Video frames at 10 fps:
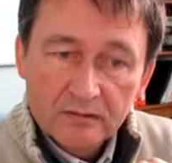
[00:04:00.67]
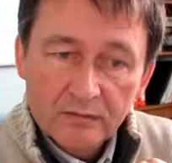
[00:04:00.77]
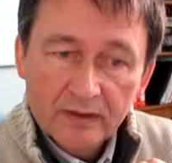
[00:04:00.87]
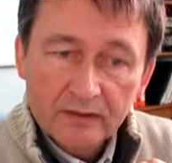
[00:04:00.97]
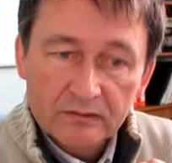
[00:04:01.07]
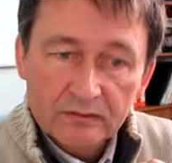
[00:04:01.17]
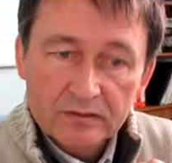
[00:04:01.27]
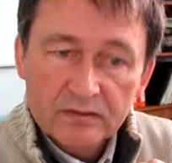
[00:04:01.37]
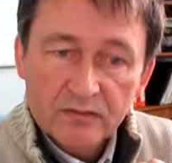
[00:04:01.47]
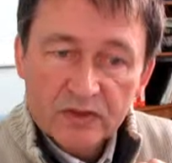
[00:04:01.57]

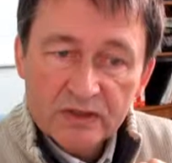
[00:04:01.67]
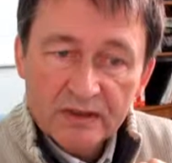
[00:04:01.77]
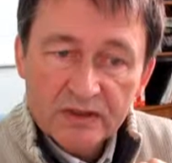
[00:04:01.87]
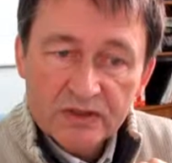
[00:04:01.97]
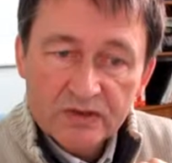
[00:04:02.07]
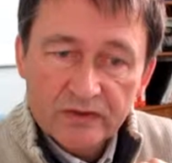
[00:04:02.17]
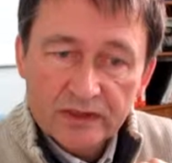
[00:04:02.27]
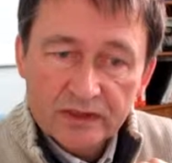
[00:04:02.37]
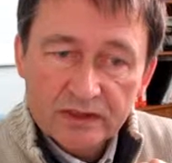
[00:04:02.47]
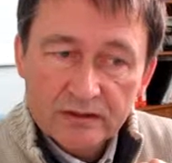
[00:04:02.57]
Beyond must lie a
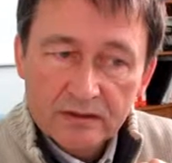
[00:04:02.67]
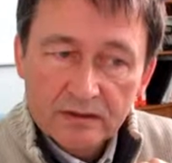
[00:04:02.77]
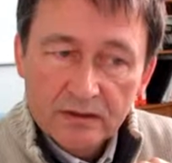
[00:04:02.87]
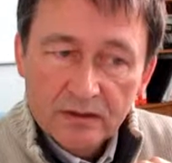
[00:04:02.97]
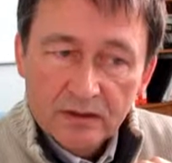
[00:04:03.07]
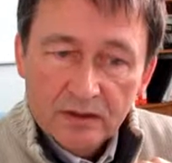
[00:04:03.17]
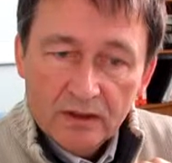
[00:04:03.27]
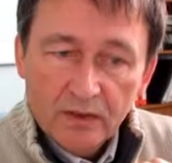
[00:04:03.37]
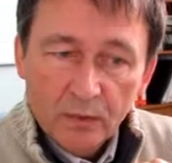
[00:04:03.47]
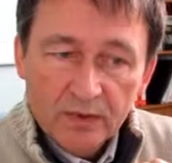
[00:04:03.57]
street,
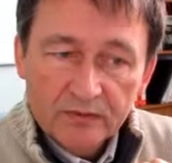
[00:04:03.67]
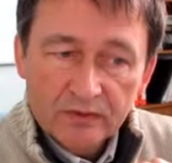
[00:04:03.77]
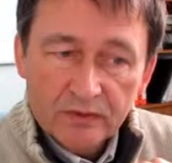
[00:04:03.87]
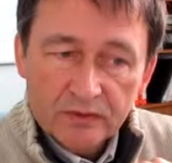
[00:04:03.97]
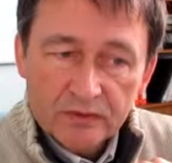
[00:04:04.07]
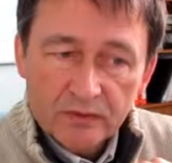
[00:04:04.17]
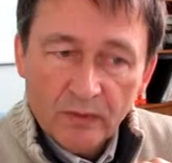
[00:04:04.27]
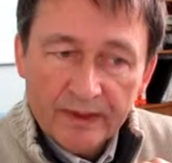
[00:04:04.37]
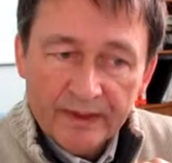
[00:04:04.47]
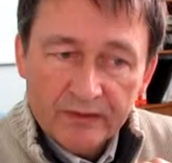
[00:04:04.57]
an open road, a
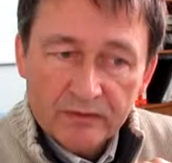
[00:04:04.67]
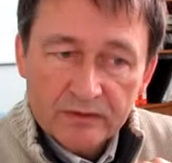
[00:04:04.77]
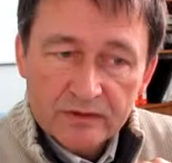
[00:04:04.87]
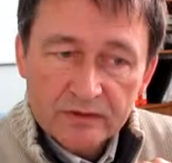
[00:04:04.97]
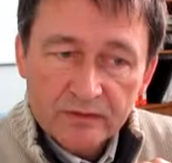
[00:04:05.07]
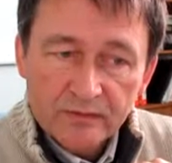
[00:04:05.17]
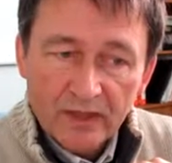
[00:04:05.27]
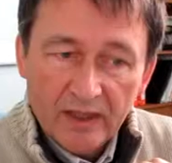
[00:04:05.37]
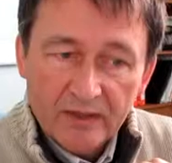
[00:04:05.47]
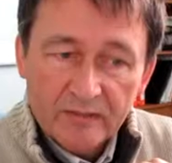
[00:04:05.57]
way out, and
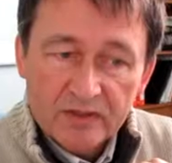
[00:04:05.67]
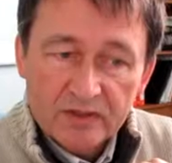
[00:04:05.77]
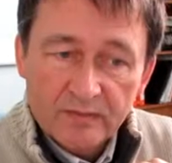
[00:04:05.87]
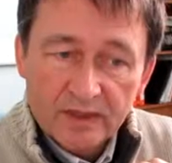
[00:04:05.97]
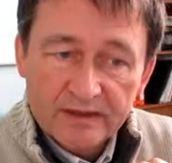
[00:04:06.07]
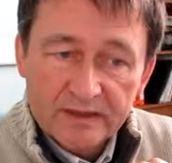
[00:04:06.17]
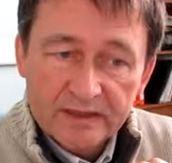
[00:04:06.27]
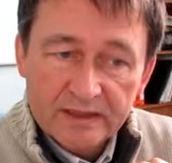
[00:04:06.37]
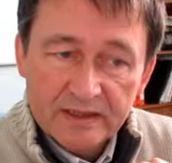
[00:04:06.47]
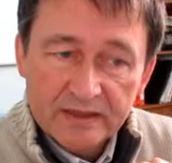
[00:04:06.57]
perhaps to my
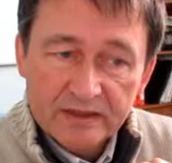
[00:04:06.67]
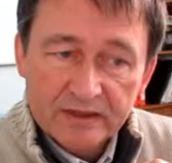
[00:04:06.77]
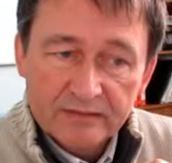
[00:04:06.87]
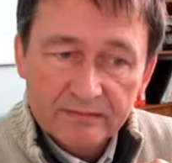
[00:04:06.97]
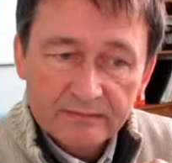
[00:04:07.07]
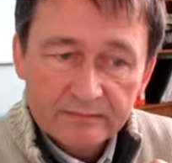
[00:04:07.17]
destination.